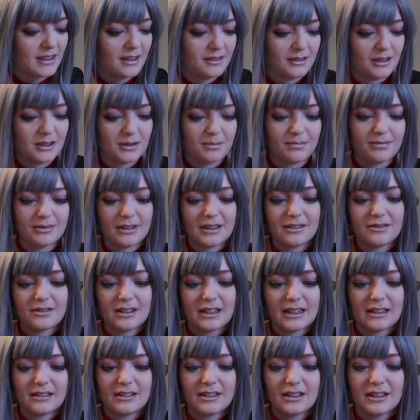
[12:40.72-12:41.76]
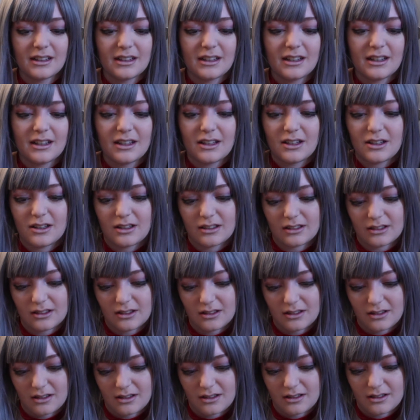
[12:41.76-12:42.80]
this bright red
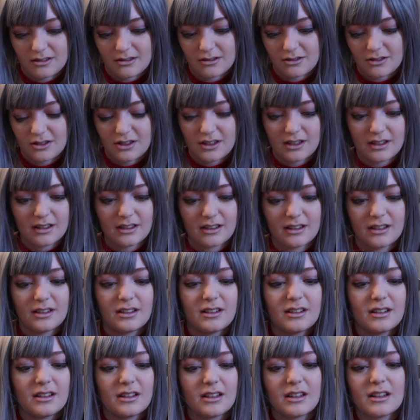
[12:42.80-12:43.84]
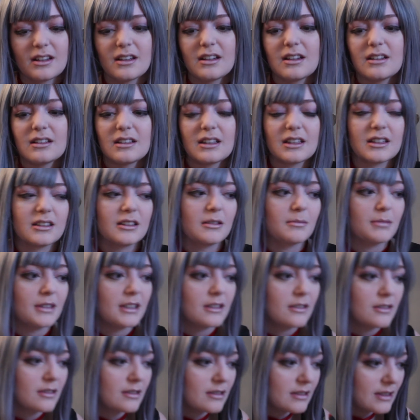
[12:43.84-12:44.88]
NARS like lip
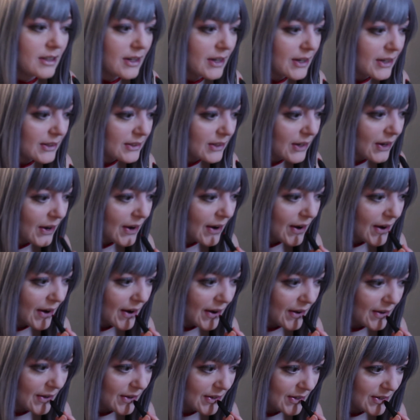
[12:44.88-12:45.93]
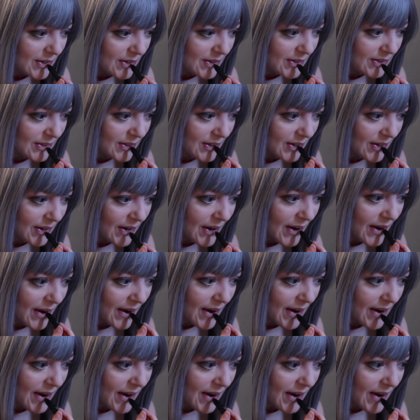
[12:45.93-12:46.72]
pencil and just go along